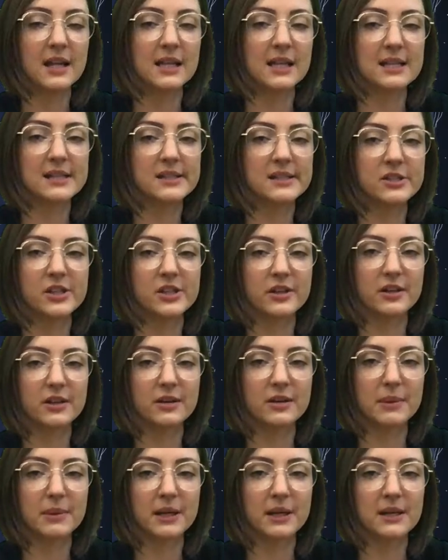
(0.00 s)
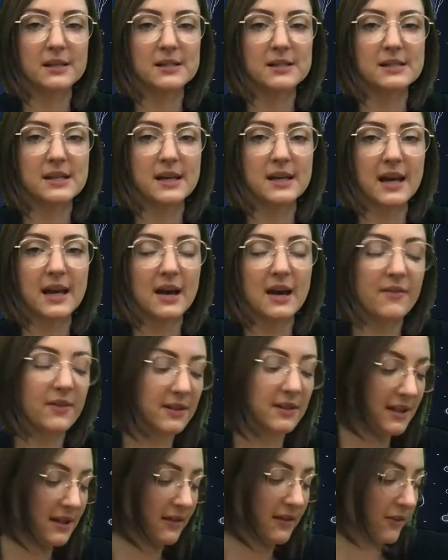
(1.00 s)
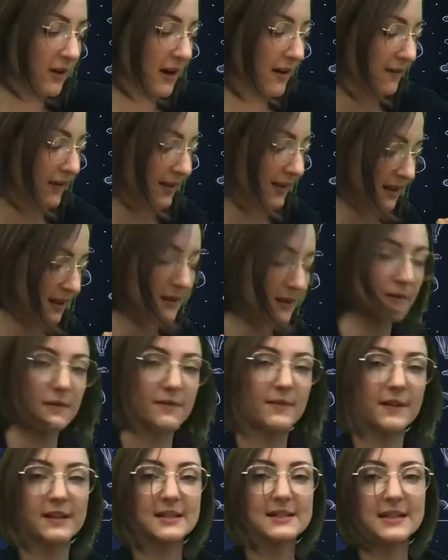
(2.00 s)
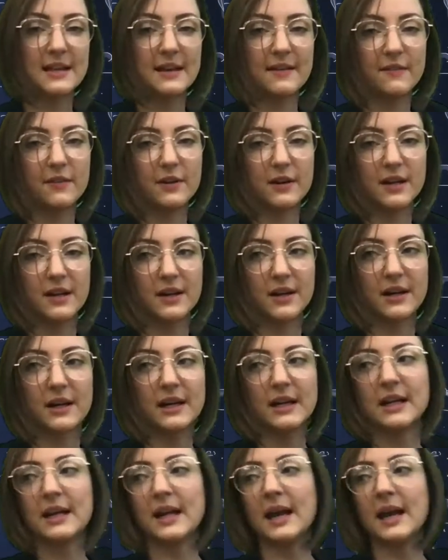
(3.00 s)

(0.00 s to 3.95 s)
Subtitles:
this year because I have a lot of graphic novel fans every year.